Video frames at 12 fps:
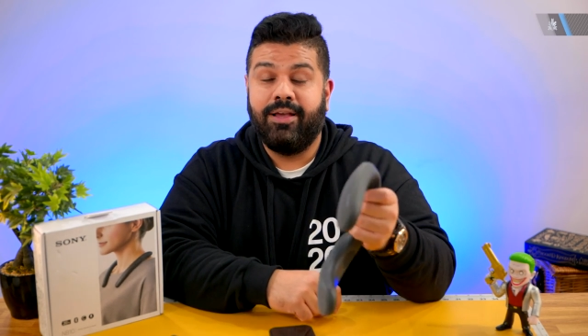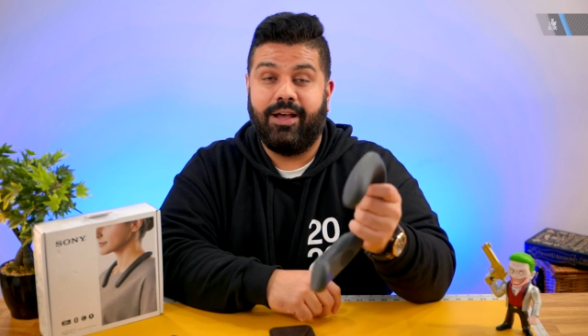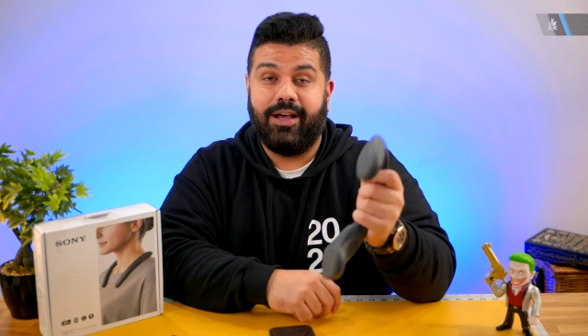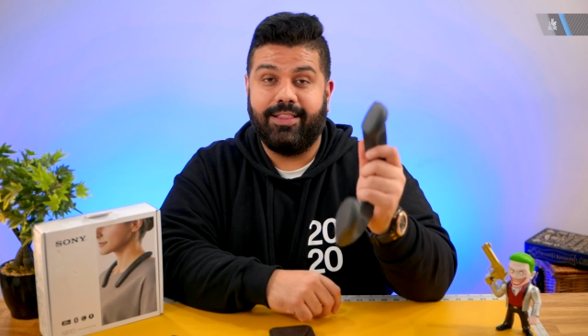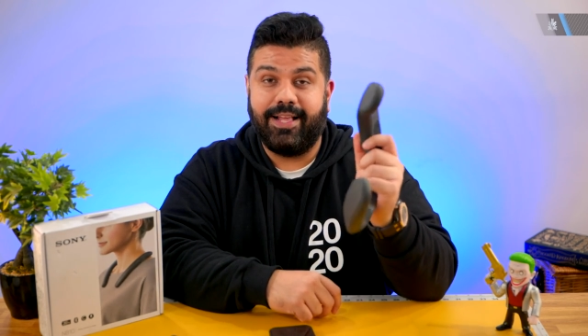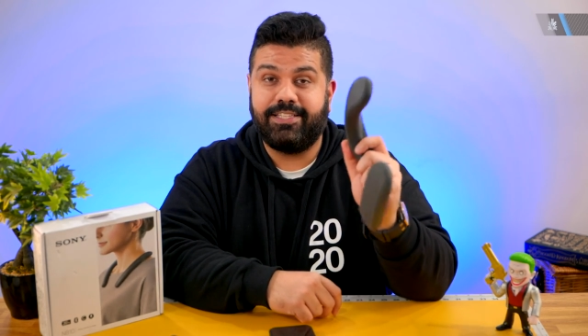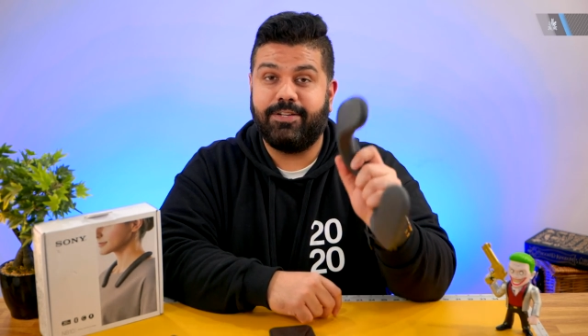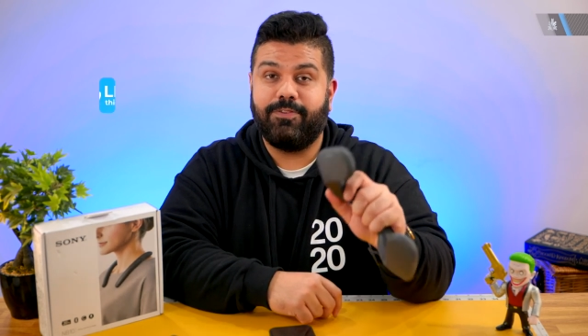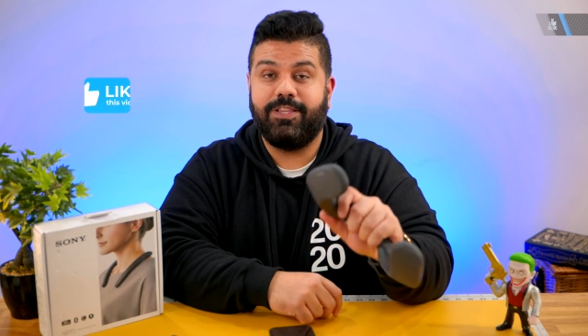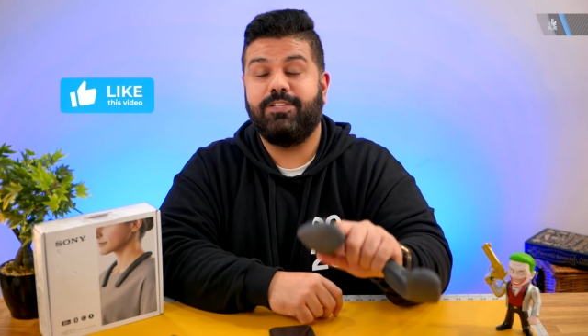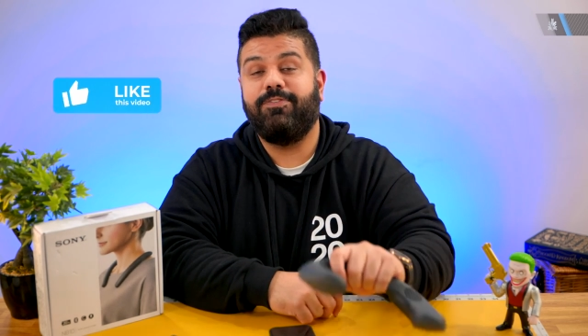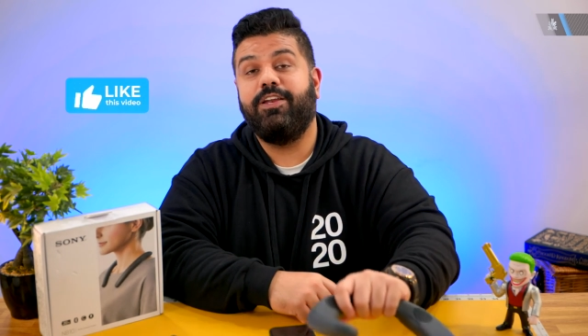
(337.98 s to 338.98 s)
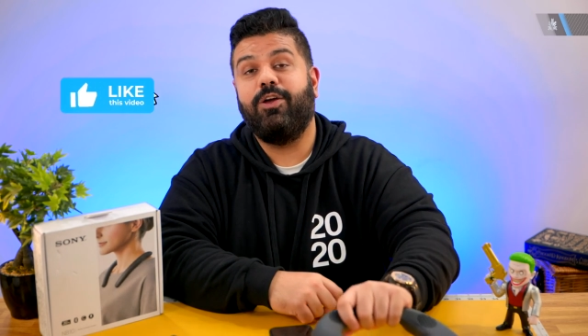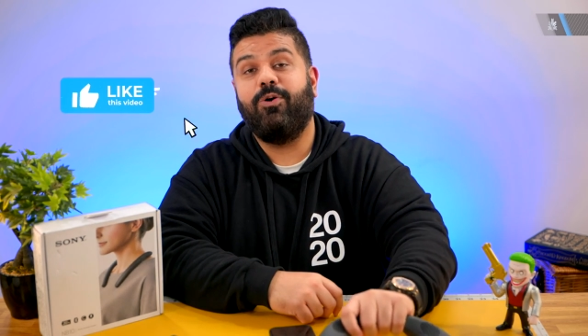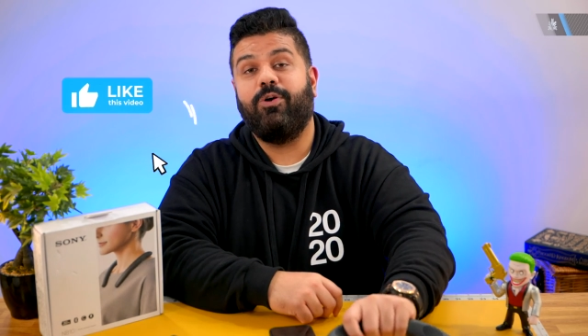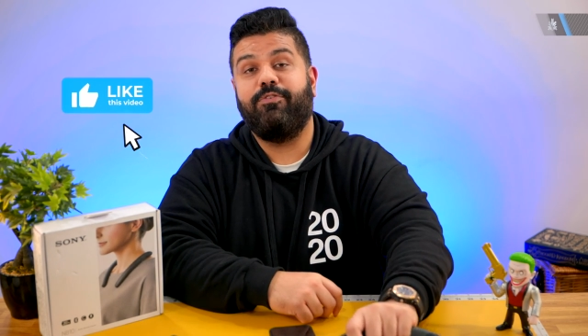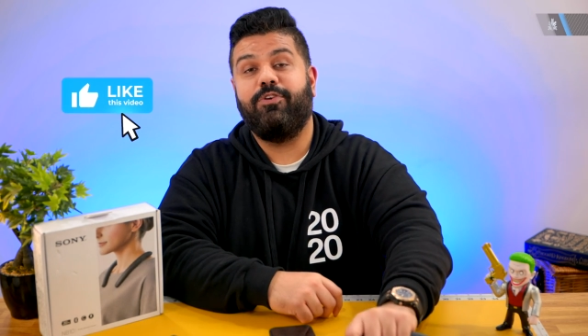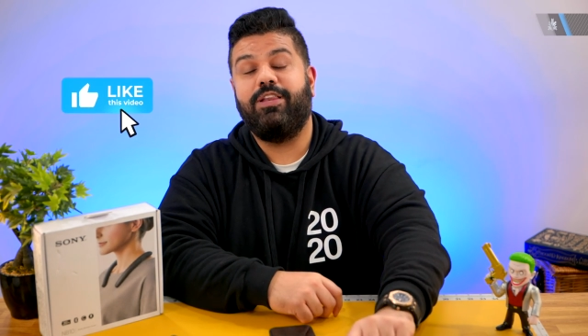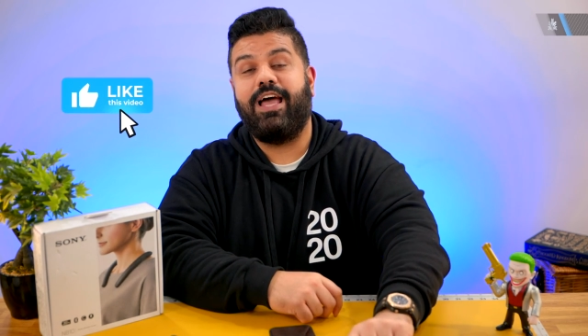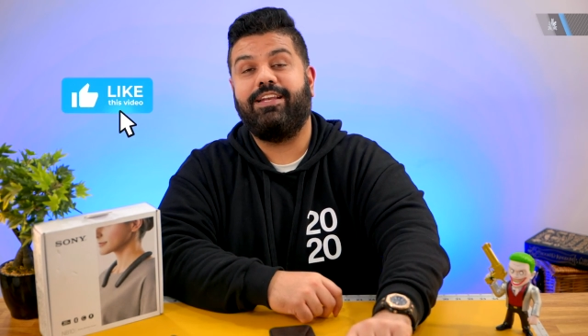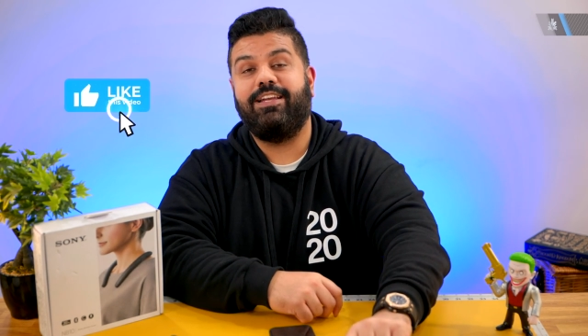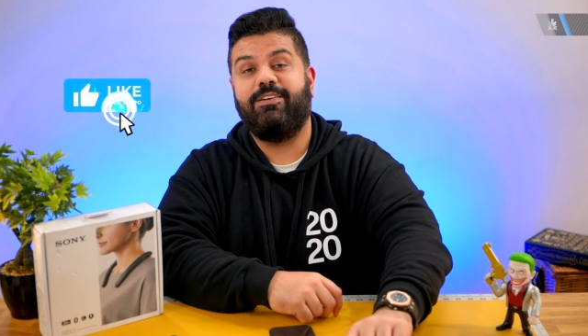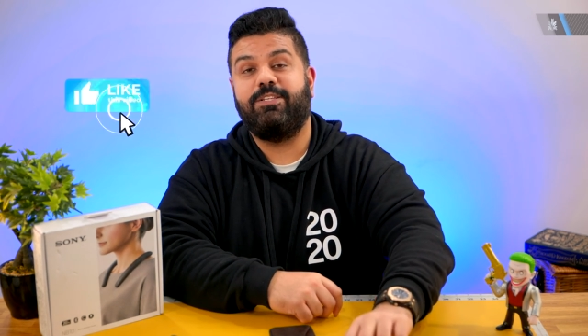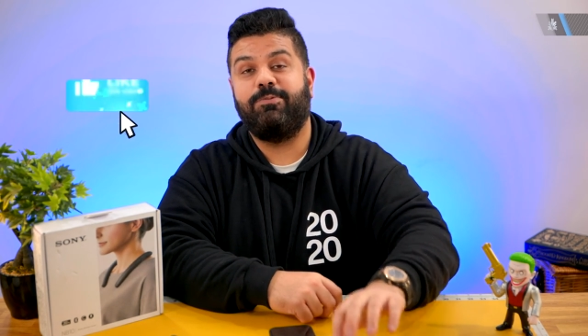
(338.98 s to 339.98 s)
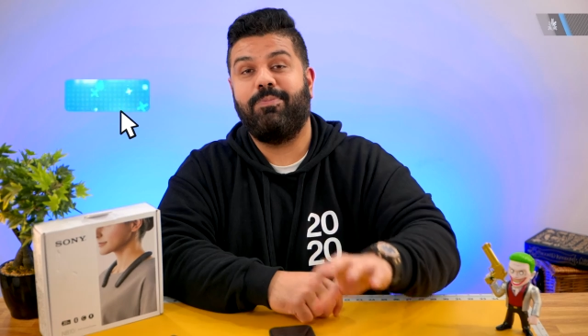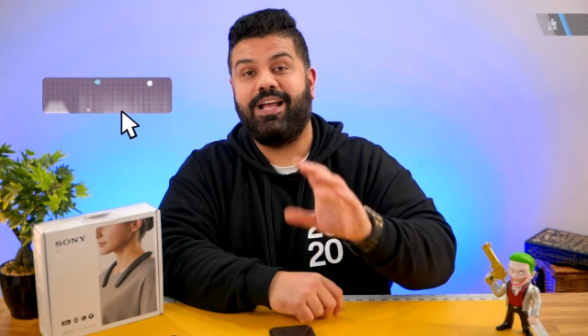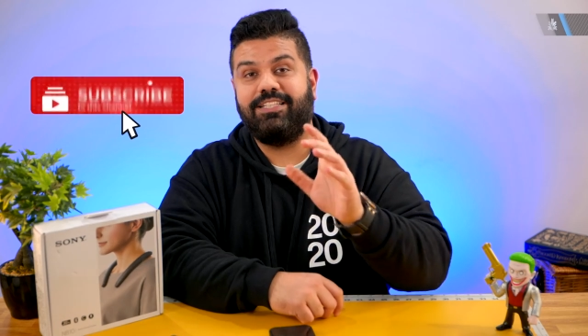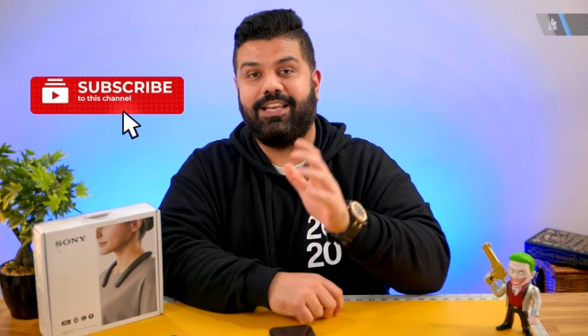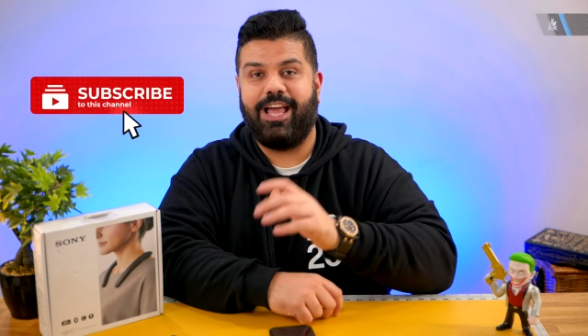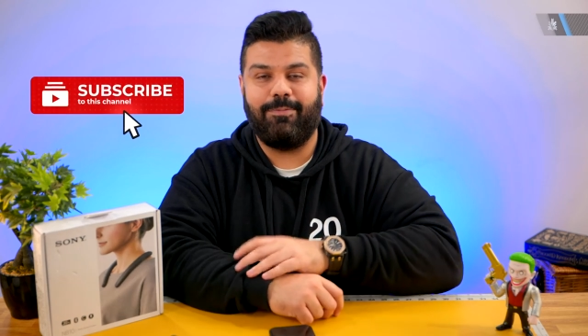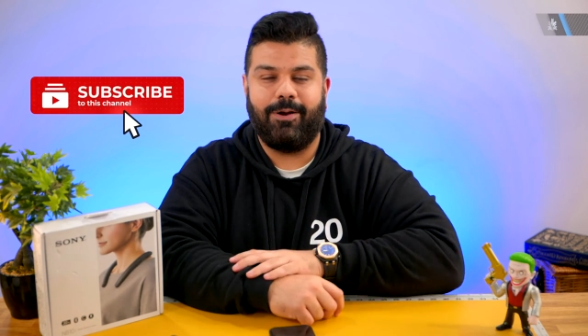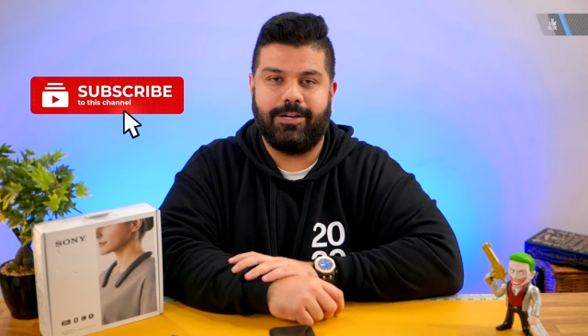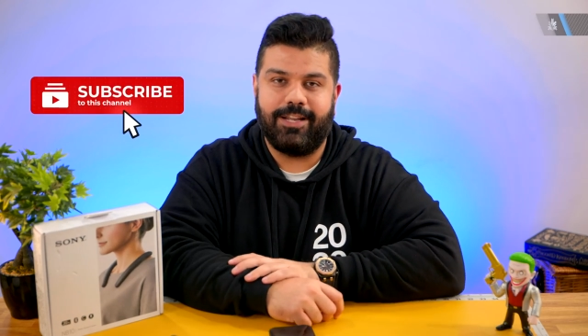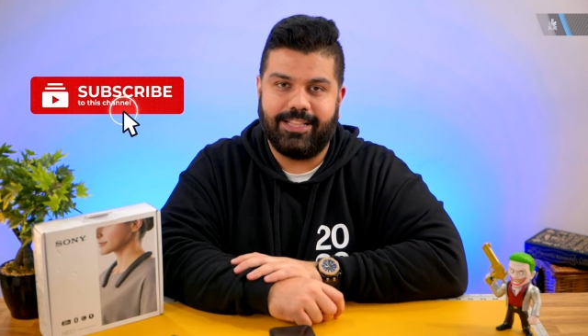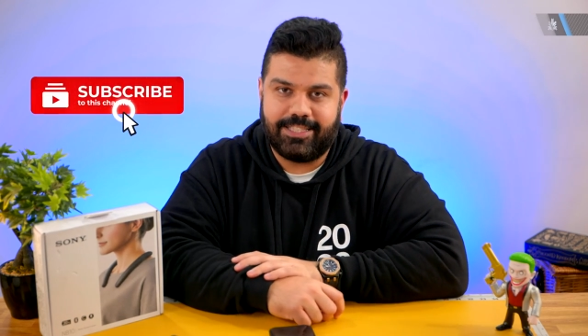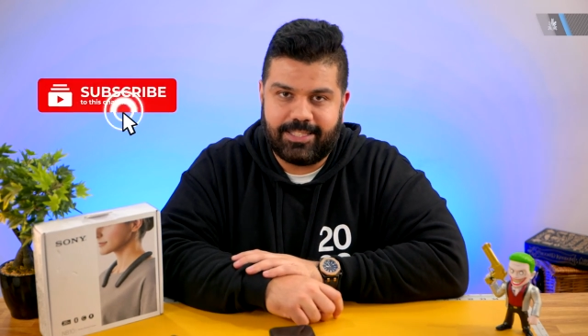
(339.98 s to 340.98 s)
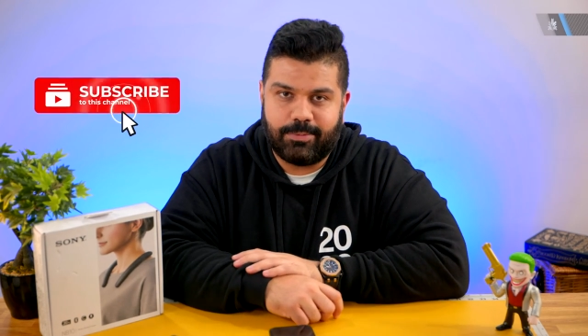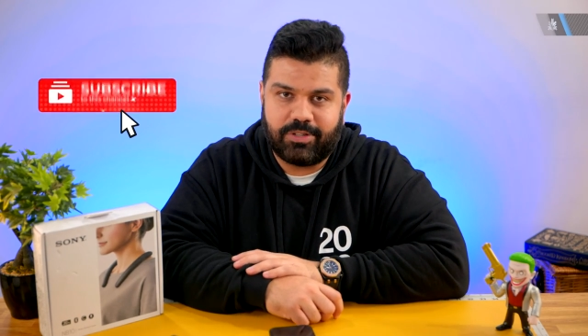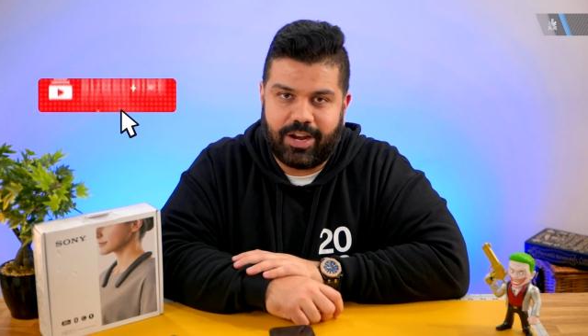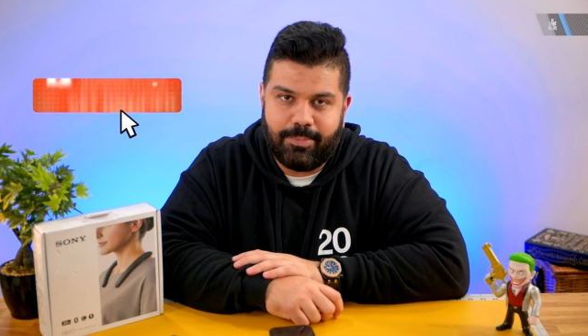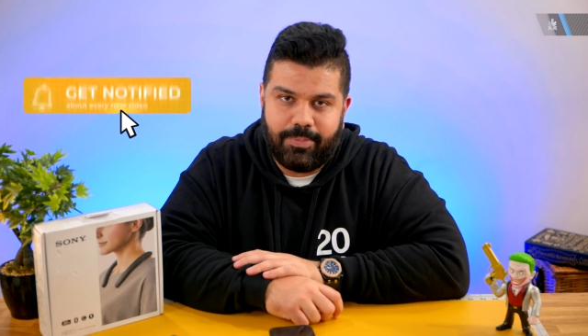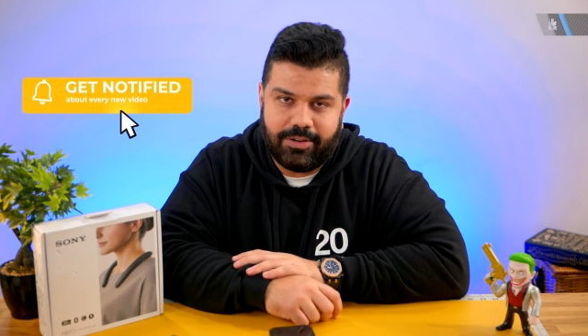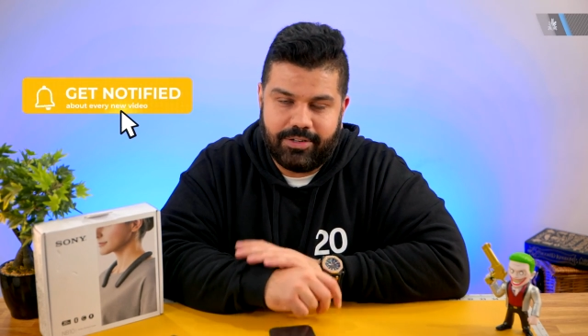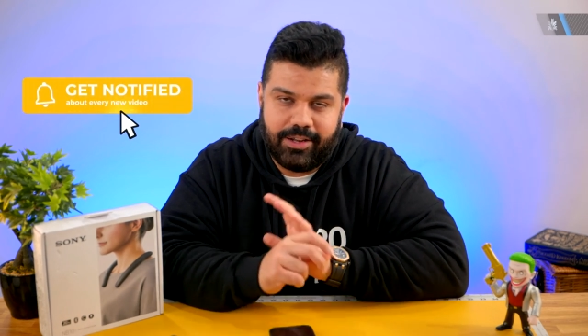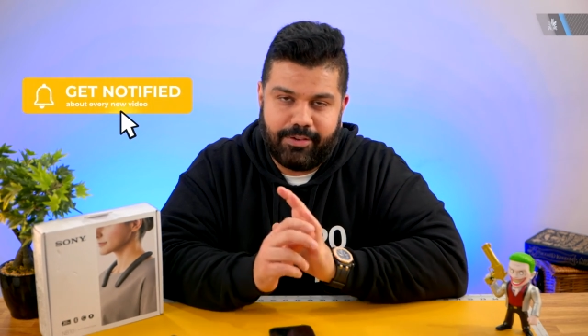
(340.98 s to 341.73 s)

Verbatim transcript: That's it for this video. If you liked it, smash the like button, hit the subscribe button.